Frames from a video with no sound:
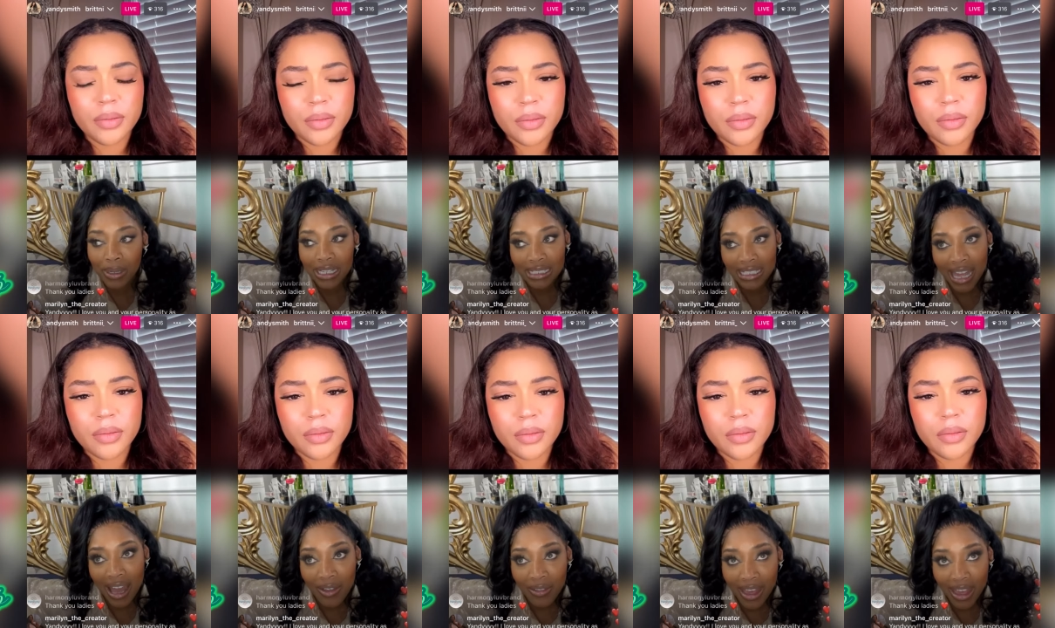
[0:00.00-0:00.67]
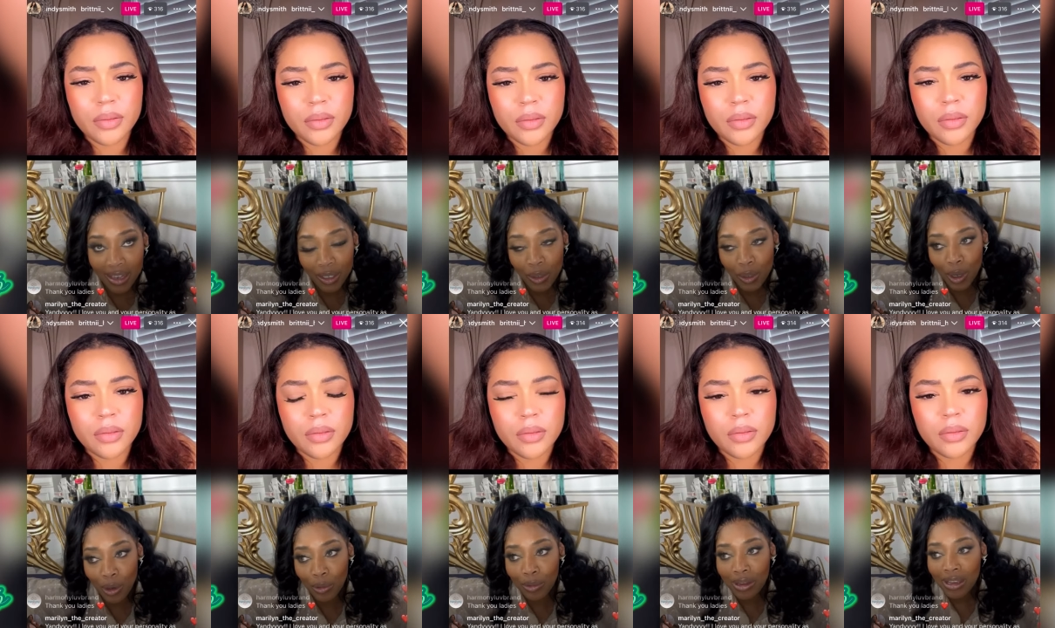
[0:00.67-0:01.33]
Speaker 1: because now that, you
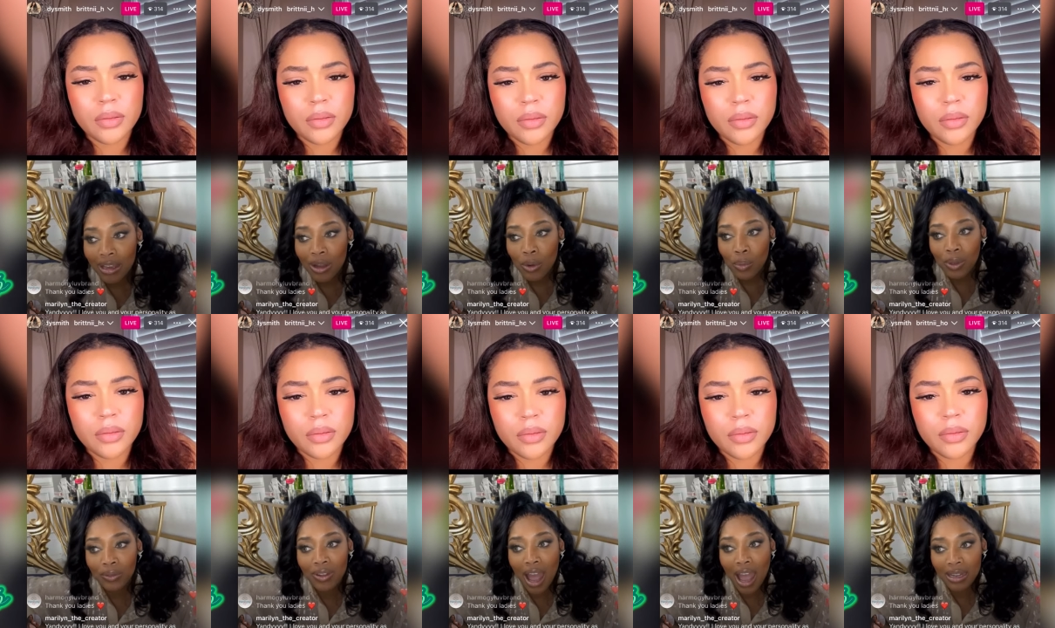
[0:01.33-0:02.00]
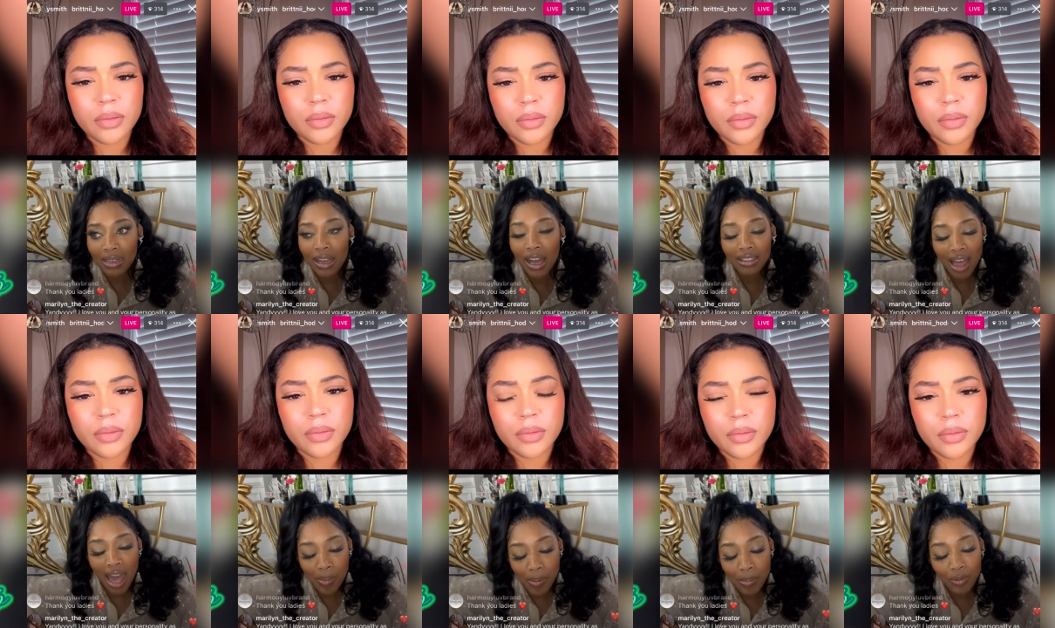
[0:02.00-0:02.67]
know, we've gotten a lot of
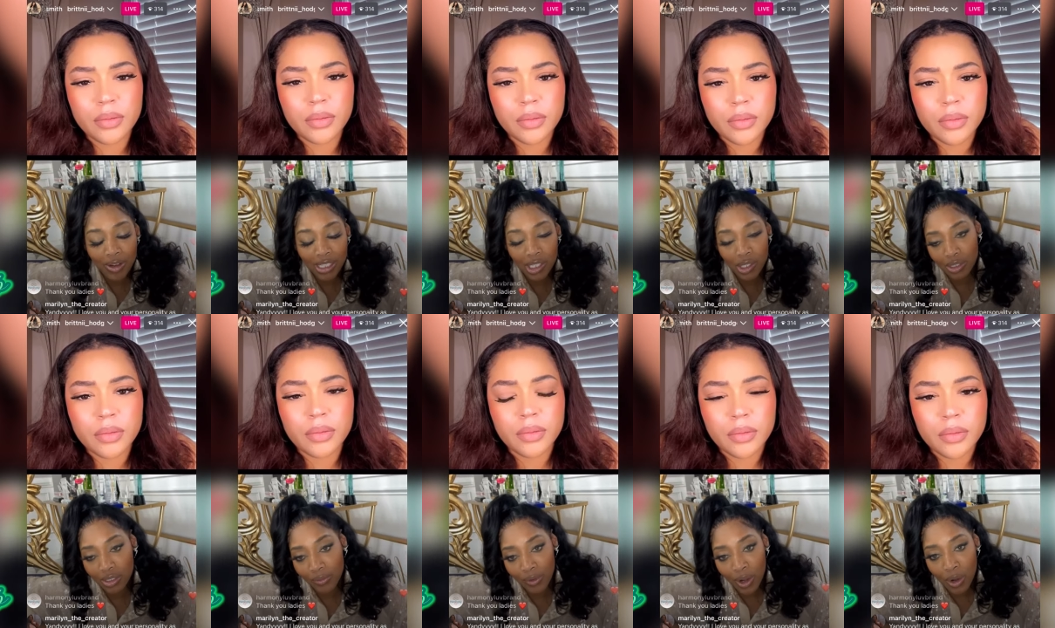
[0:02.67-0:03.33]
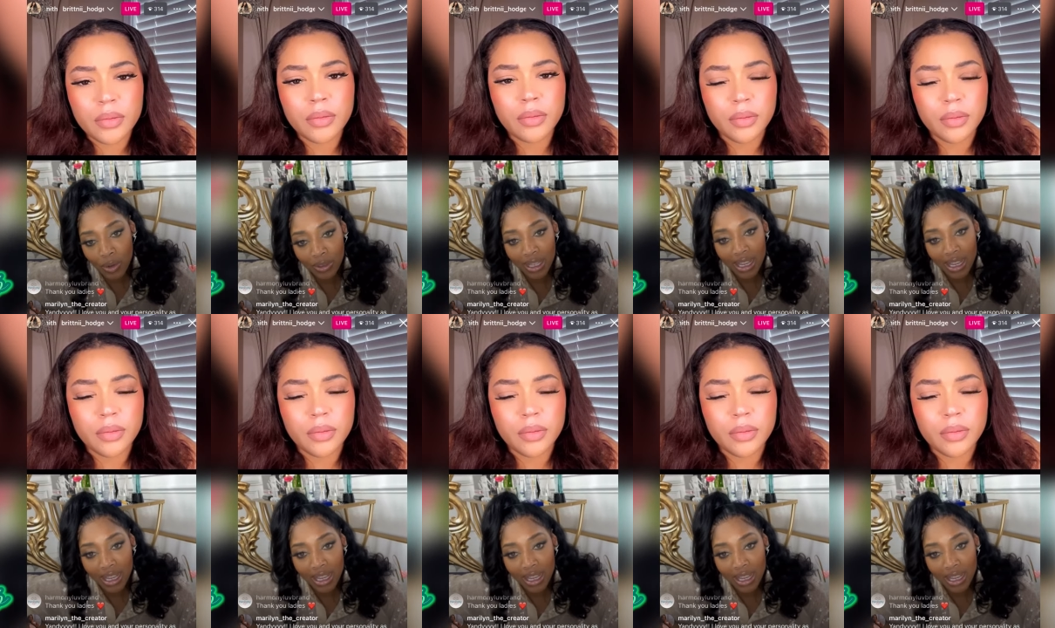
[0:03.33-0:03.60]
people registered to vote,